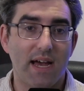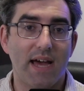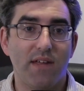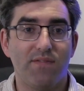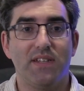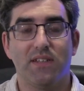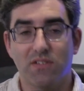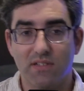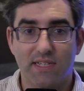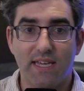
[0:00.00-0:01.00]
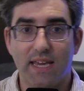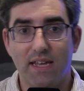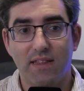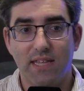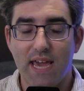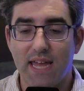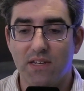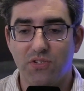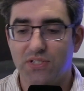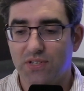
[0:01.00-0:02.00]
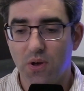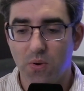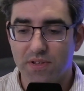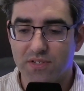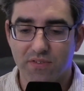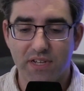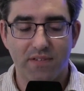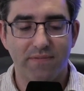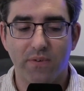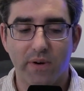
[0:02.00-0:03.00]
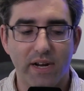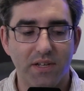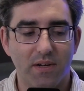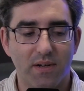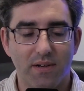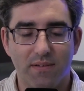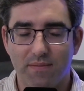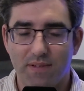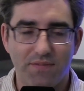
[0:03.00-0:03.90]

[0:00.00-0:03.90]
And if it does kick in at the end, just know there's a reason for it. You're